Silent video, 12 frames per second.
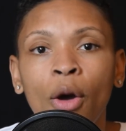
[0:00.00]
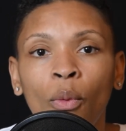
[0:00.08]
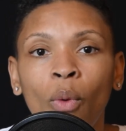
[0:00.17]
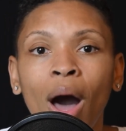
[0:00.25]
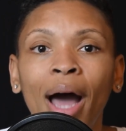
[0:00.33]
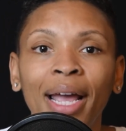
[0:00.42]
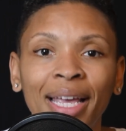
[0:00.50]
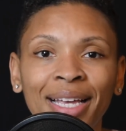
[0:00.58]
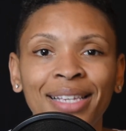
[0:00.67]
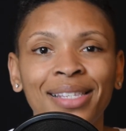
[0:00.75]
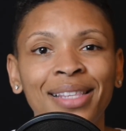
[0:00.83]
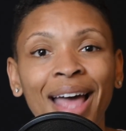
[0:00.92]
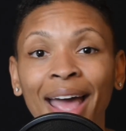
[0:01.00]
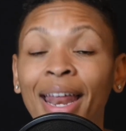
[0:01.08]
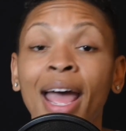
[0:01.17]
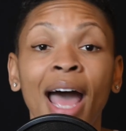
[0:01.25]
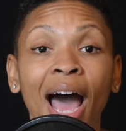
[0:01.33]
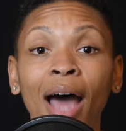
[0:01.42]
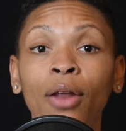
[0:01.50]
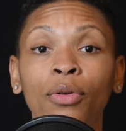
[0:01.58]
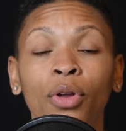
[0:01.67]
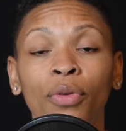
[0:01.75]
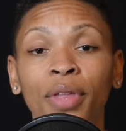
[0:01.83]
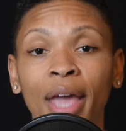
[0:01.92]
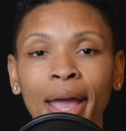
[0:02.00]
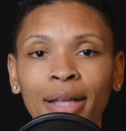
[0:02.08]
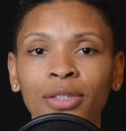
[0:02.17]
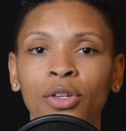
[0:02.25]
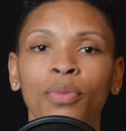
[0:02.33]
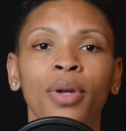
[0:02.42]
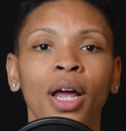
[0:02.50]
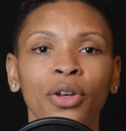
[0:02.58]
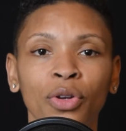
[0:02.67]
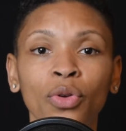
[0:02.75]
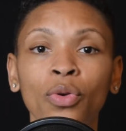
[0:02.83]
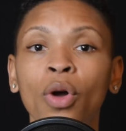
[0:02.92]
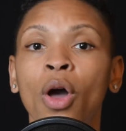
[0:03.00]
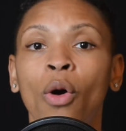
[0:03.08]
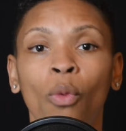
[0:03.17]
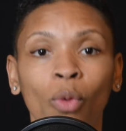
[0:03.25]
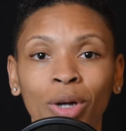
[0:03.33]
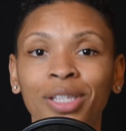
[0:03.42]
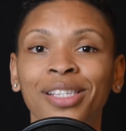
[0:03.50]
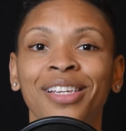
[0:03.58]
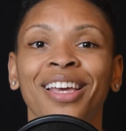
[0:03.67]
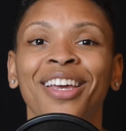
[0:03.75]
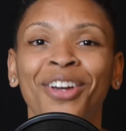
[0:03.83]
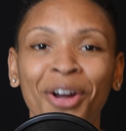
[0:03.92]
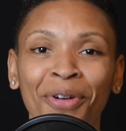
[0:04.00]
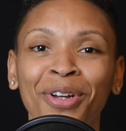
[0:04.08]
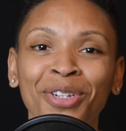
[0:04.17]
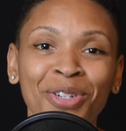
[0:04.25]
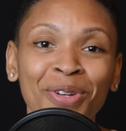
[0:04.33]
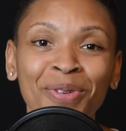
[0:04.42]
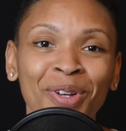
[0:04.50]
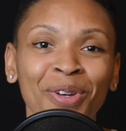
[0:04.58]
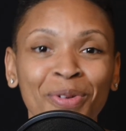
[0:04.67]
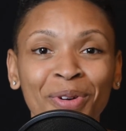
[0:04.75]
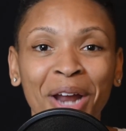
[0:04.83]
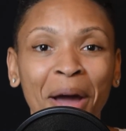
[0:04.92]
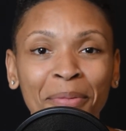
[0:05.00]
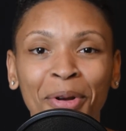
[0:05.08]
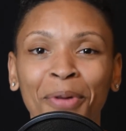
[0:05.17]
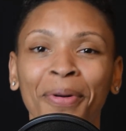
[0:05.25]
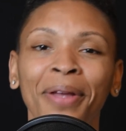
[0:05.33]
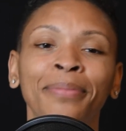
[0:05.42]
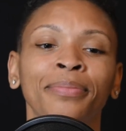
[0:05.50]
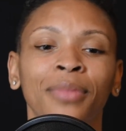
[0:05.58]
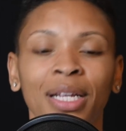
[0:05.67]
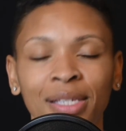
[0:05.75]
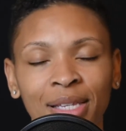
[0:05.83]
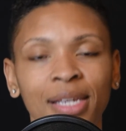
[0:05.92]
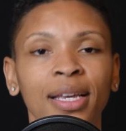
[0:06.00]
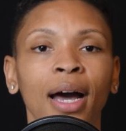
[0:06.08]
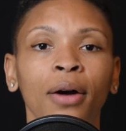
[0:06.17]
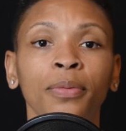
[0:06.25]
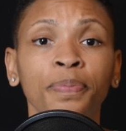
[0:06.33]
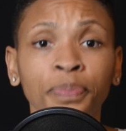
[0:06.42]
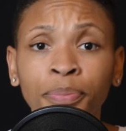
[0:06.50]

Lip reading: Why is that? I don't know the answer, but I do want to encourage you to do what I'm doing and seek out